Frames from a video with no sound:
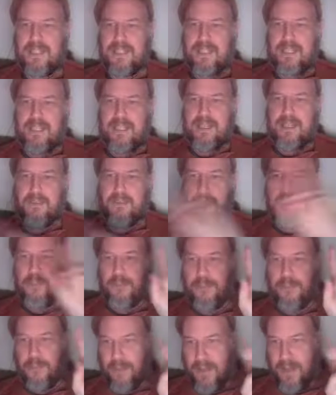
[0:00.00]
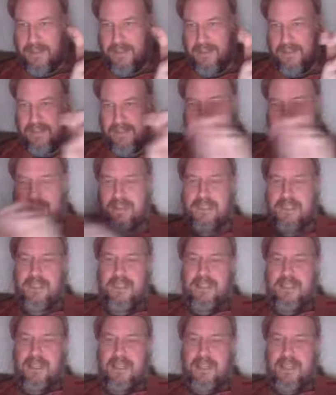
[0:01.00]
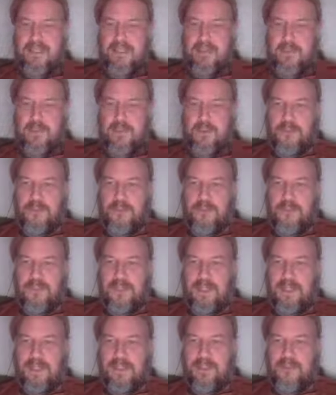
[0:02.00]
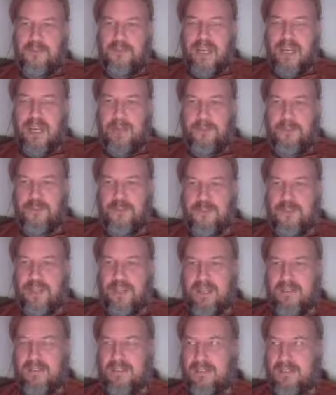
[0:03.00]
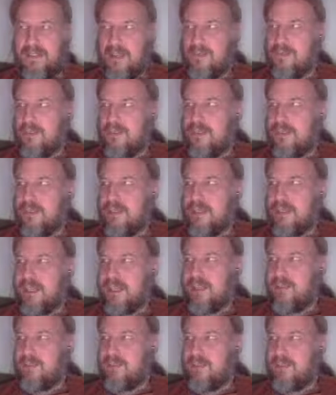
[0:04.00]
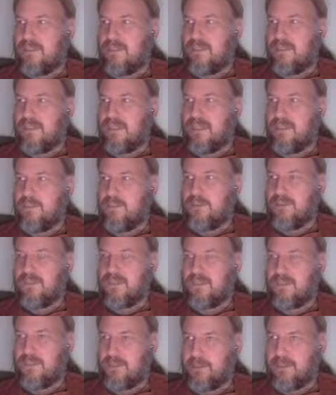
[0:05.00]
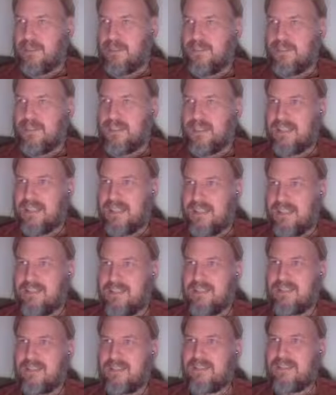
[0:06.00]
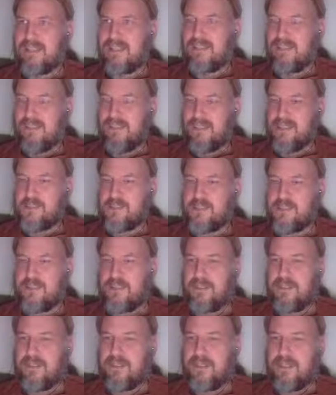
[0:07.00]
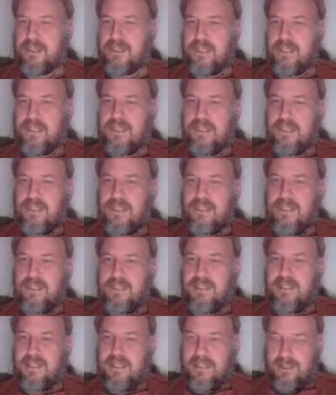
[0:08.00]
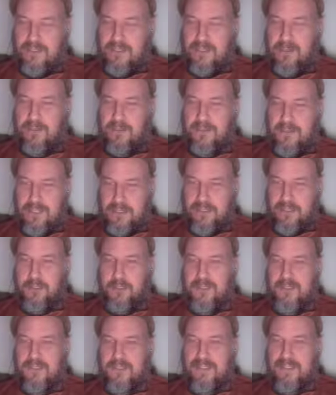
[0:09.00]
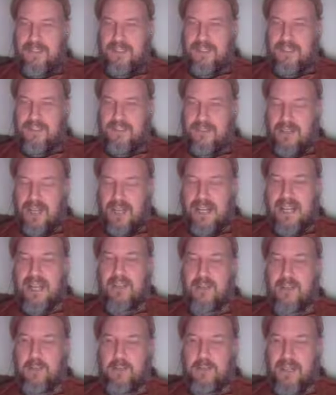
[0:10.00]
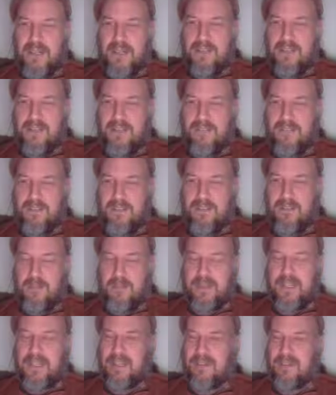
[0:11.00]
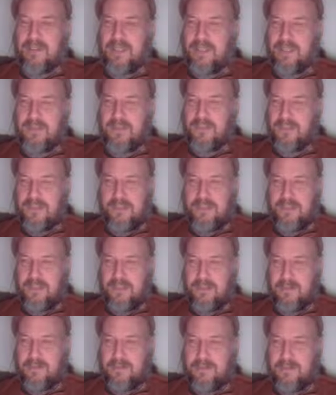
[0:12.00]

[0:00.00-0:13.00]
and thought at the most kind of abstract level, and he was explicitly anti-psychological in terms of explicitly not how the brain does it, but how any system